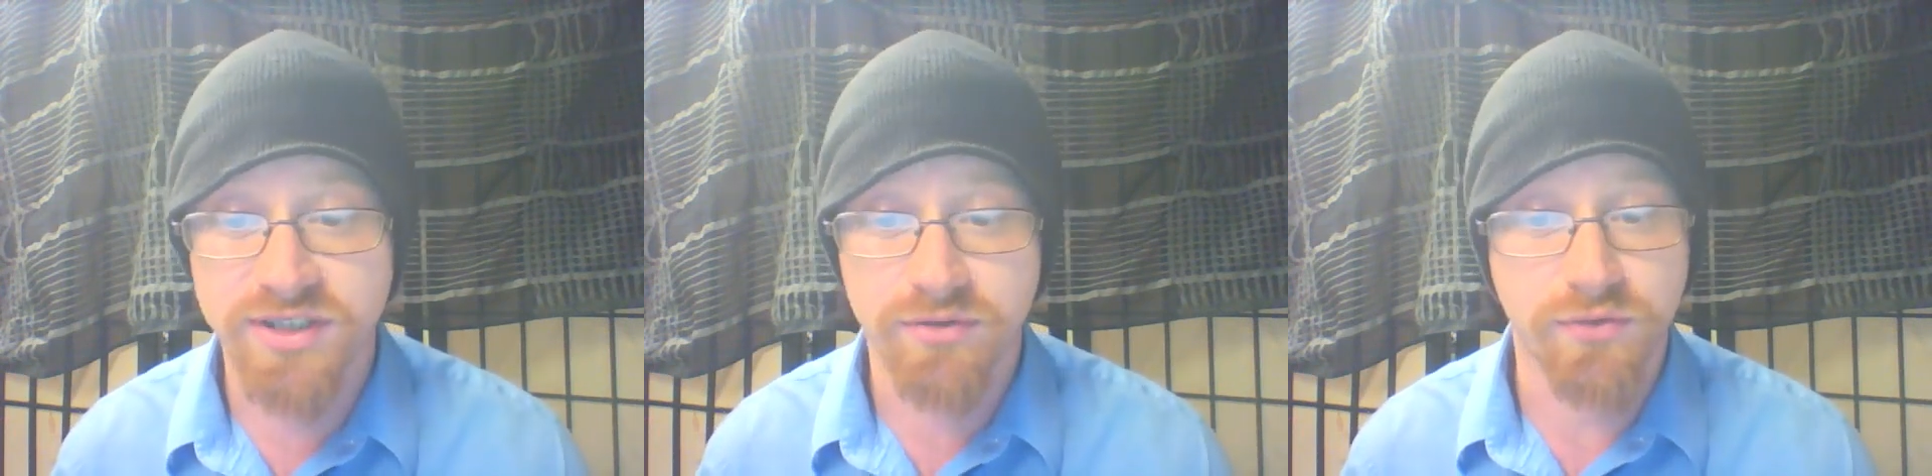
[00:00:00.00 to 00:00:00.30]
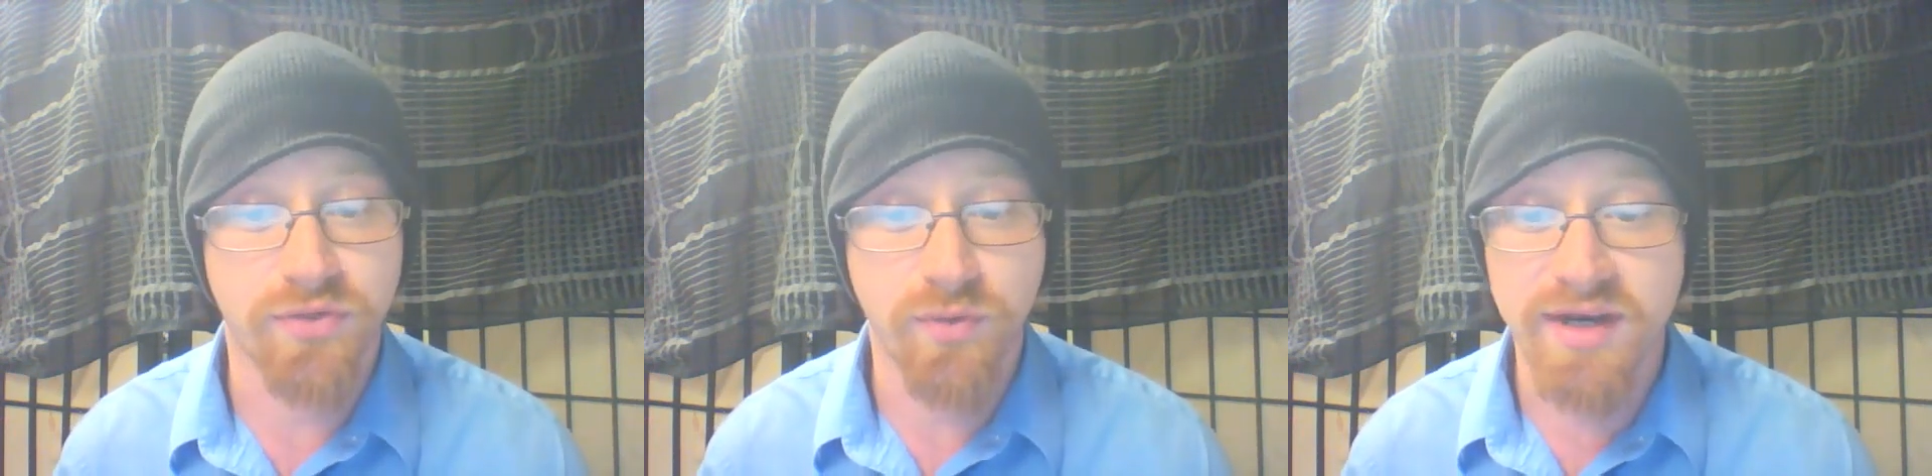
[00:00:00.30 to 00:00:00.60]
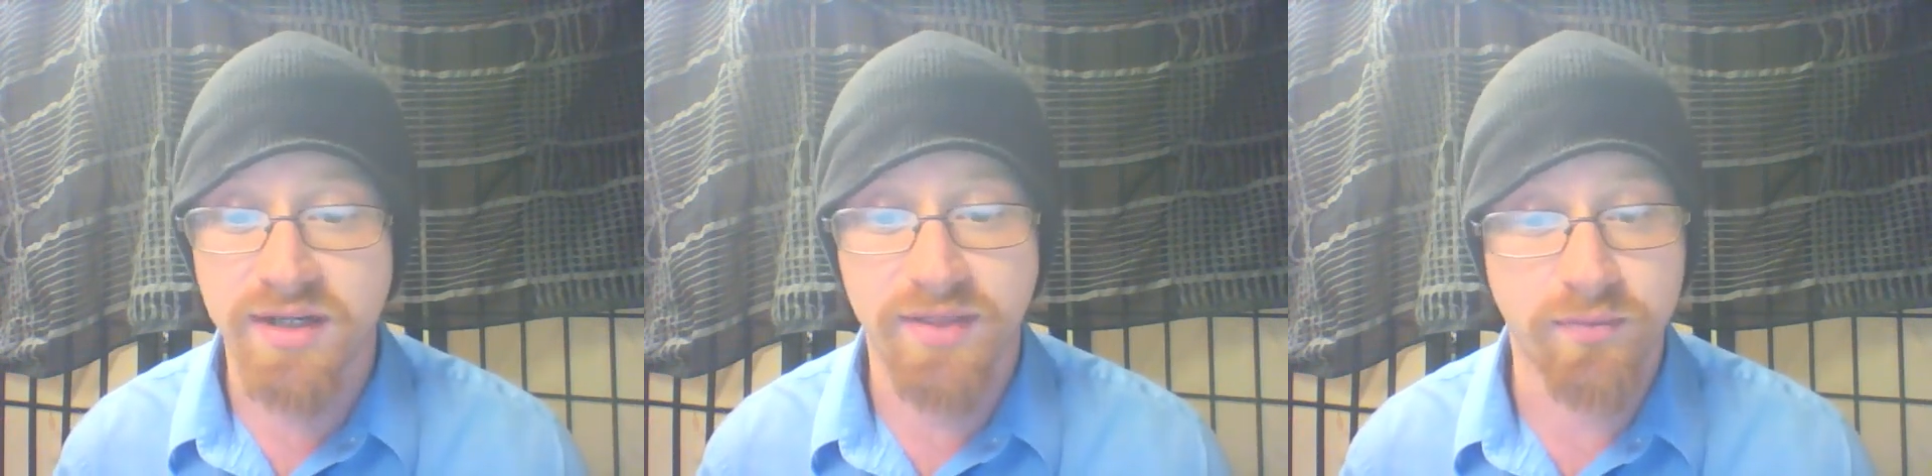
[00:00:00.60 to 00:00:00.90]
either
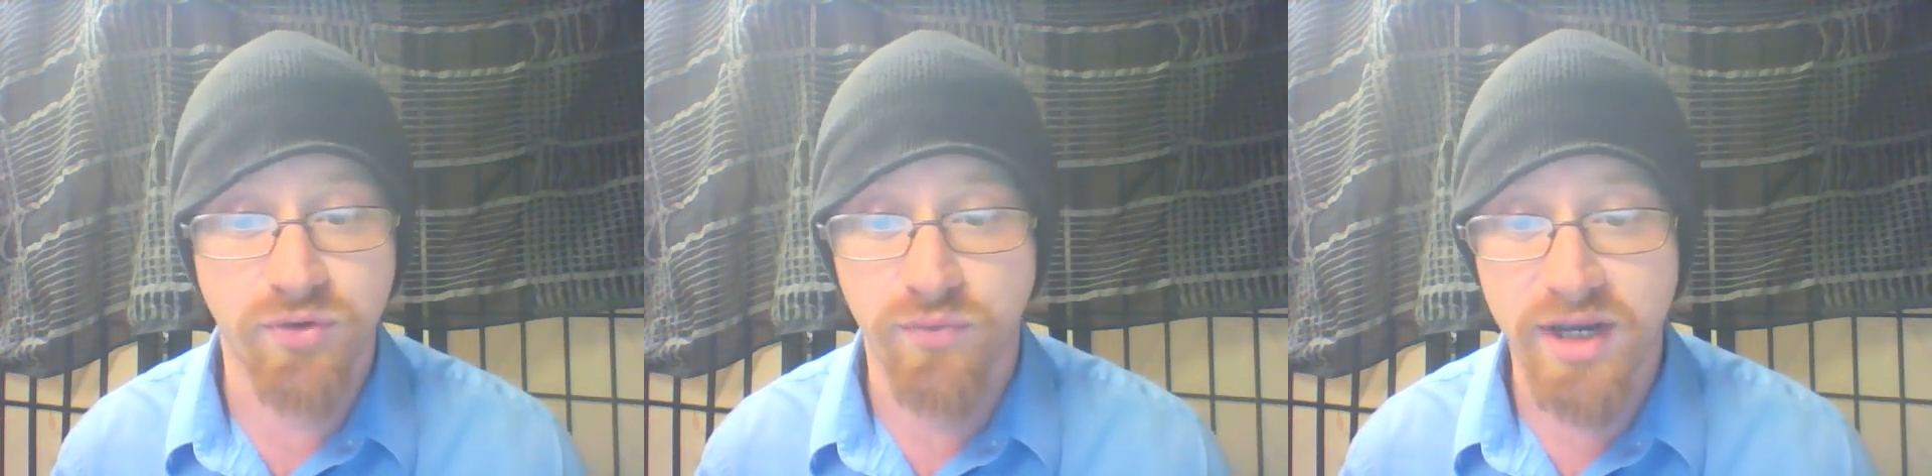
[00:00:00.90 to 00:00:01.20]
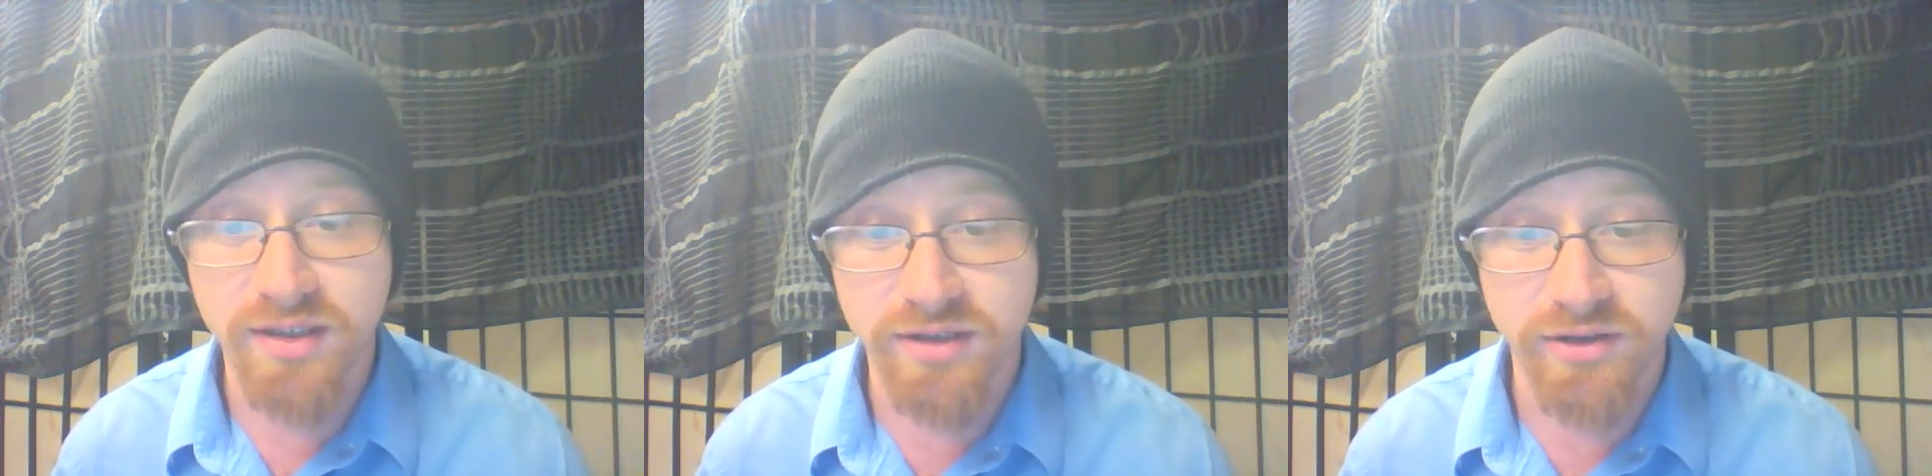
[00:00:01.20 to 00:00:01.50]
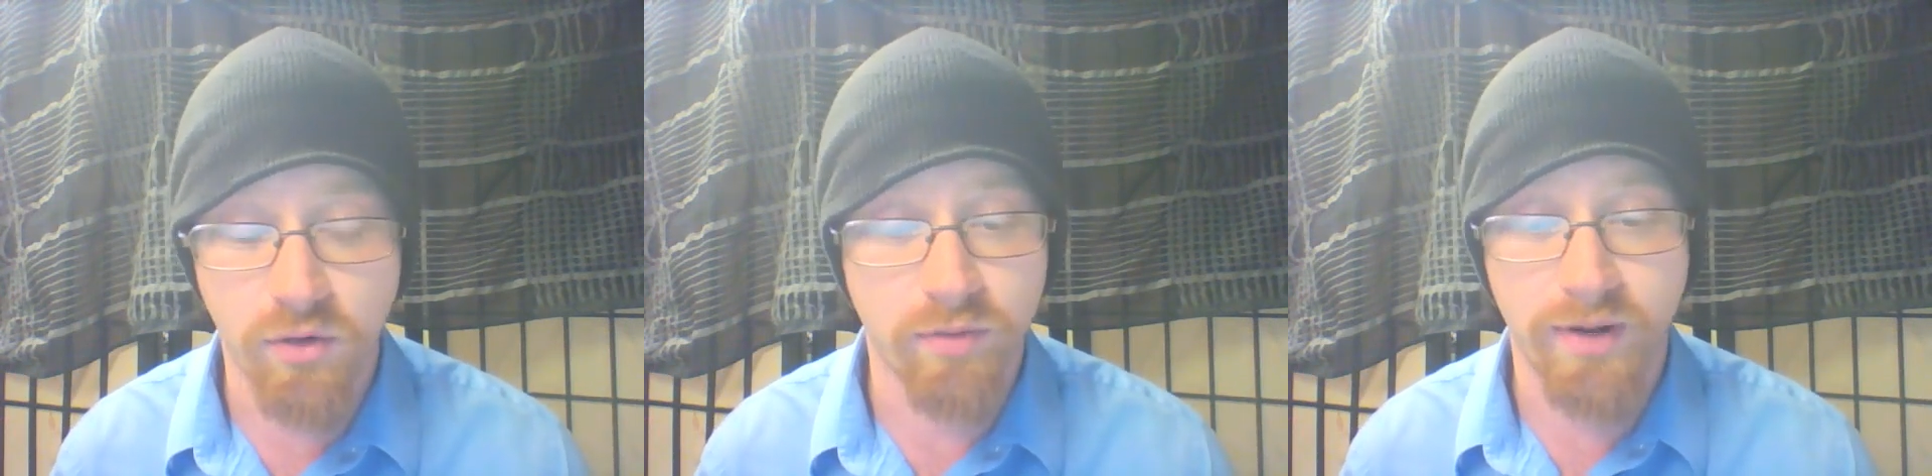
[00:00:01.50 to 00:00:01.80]
threatening them directly
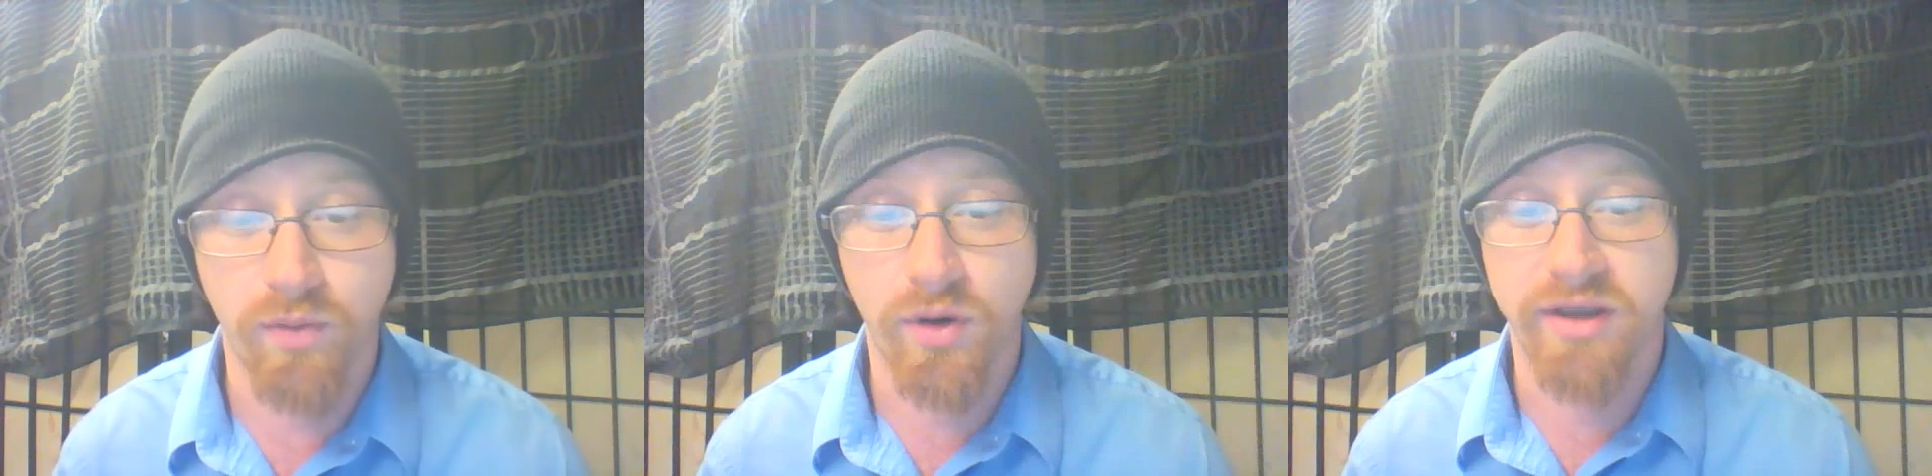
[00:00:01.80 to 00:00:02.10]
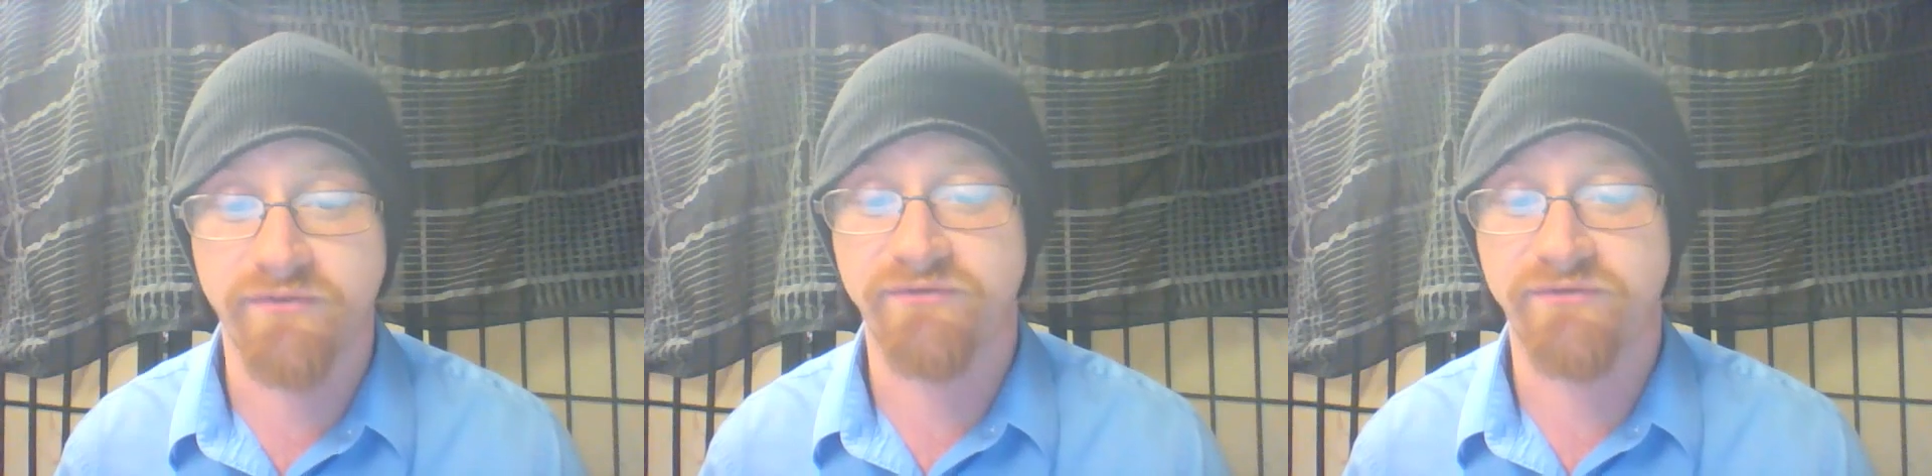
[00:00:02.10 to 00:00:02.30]
or by way of